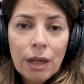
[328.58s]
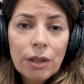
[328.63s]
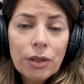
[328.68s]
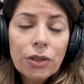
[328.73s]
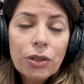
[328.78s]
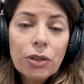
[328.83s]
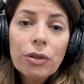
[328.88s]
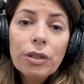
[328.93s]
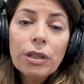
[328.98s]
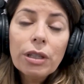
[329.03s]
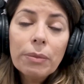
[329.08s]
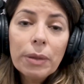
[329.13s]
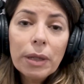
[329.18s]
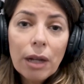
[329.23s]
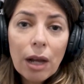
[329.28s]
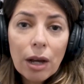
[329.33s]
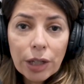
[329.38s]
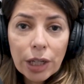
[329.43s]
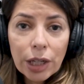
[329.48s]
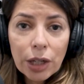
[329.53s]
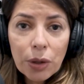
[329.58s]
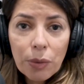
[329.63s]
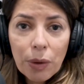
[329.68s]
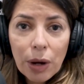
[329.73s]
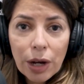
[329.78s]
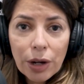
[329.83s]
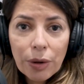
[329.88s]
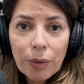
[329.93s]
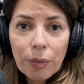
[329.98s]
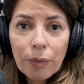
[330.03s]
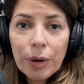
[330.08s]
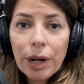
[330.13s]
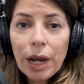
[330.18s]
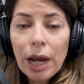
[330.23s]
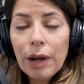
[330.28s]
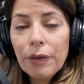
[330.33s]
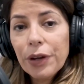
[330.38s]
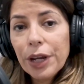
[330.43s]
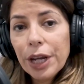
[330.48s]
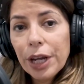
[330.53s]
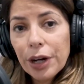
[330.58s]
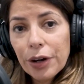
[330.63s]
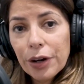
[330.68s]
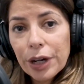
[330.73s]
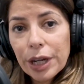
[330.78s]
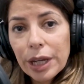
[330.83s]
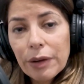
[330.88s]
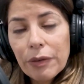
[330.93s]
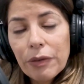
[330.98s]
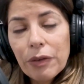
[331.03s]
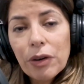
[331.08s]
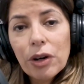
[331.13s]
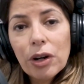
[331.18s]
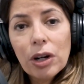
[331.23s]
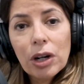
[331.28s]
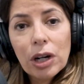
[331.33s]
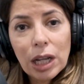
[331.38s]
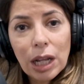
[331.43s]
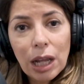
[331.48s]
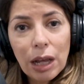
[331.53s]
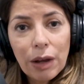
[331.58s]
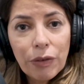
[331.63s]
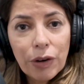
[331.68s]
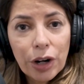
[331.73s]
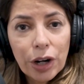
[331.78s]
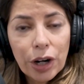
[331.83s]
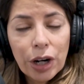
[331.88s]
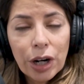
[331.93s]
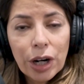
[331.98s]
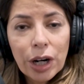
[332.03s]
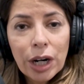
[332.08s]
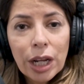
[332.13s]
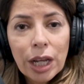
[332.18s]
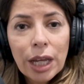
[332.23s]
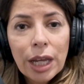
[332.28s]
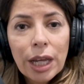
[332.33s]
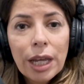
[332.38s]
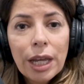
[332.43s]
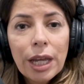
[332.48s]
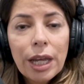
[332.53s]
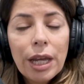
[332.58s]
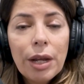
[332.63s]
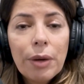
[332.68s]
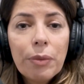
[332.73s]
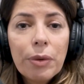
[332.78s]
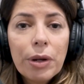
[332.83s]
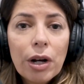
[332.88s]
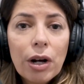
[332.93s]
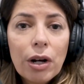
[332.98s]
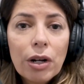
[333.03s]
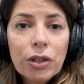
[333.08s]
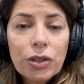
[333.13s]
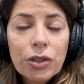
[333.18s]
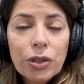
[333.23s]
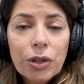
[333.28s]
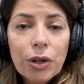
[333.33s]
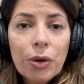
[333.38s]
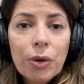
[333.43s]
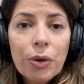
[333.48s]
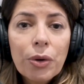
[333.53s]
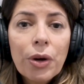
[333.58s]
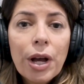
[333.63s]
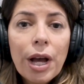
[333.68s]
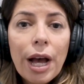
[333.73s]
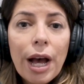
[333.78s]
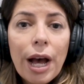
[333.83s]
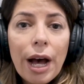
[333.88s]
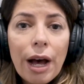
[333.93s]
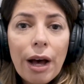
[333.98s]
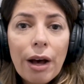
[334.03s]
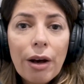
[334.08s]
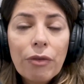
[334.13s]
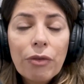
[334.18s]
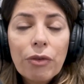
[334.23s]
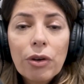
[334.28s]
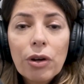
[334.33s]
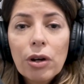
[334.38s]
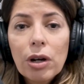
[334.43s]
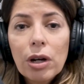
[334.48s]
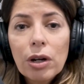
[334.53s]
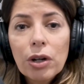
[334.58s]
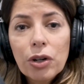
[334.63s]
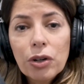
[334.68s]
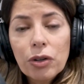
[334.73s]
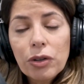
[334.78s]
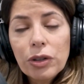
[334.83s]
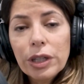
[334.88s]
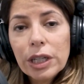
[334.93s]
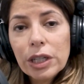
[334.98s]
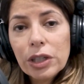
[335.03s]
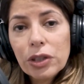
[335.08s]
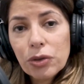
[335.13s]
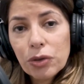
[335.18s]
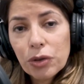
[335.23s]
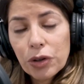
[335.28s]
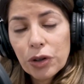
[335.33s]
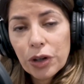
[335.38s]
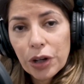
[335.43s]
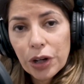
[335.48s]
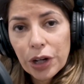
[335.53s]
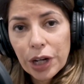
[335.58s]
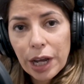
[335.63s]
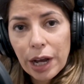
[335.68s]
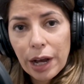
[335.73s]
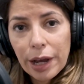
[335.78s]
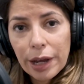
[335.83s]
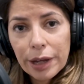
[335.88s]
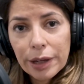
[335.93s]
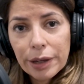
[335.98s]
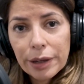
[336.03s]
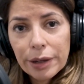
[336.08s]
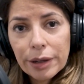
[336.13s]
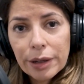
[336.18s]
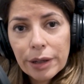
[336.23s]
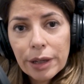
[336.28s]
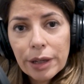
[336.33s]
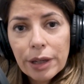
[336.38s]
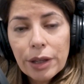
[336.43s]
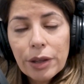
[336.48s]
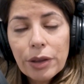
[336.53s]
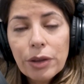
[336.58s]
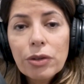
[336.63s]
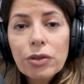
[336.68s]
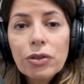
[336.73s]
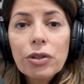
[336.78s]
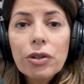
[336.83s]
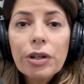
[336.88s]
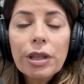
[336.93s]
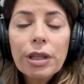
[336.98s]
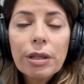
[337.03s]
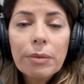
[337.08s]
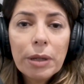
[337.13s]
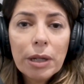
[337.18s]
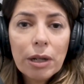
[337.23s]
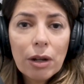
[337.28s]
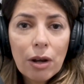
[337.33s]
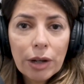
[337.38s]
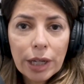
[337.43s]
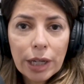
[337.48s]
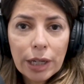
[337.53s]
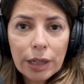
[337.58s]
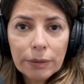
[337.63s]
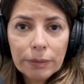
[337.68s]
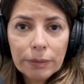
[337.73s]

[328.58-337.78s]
So in the belonging quadrant, we have caregiver, lover, and we also have girl next door, good guy. Those are in the belonging.